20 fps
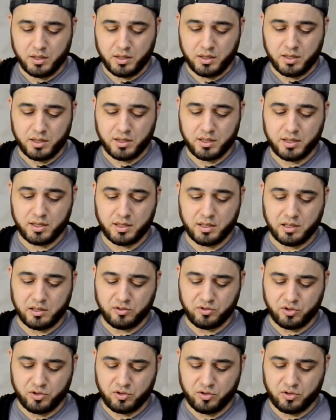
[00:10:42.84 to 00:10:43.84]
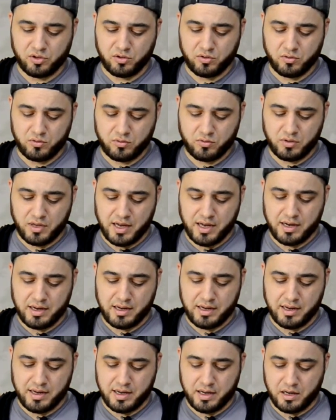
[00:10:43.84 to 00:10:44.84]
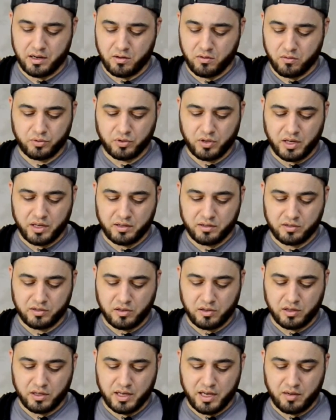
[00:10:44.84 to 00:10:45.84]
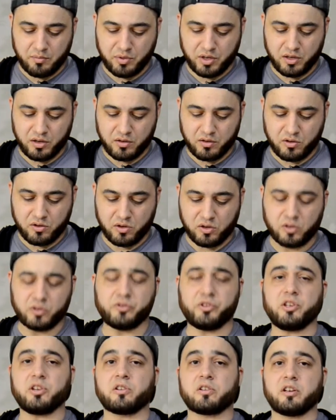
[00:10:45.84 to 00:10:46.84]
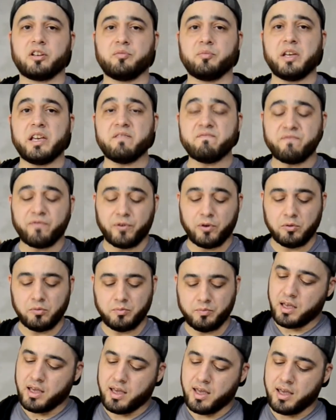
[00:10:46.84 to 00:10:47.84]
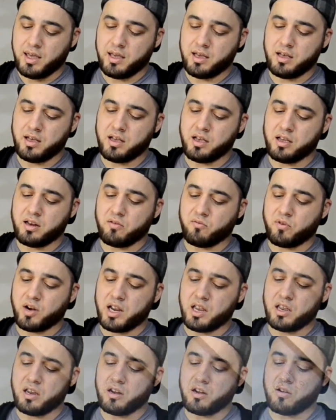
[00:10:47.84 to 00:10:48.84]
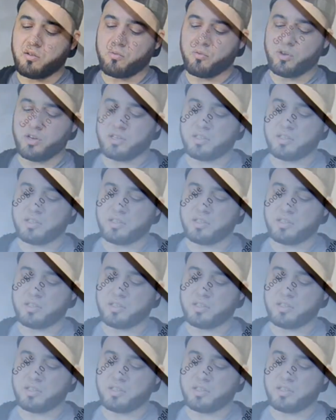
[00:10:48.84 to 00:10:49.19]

And I'll show you that now. So I install an app here called DRM Info, and right here where